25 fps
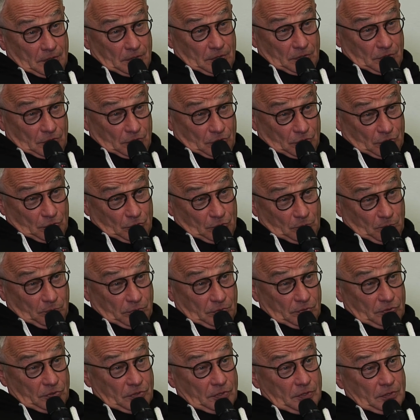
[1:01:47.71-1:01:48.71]

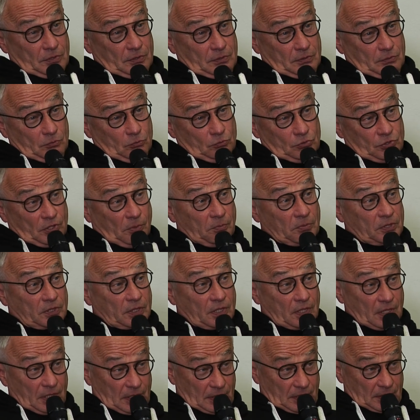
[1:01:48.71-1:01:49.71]
people
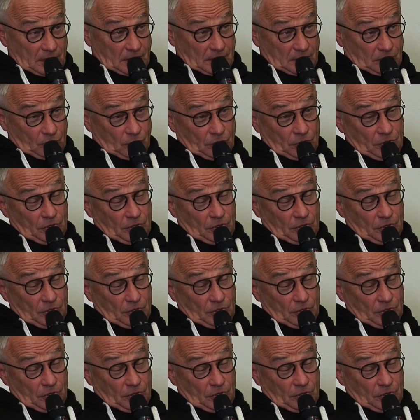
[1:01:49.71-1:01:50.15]
wanted,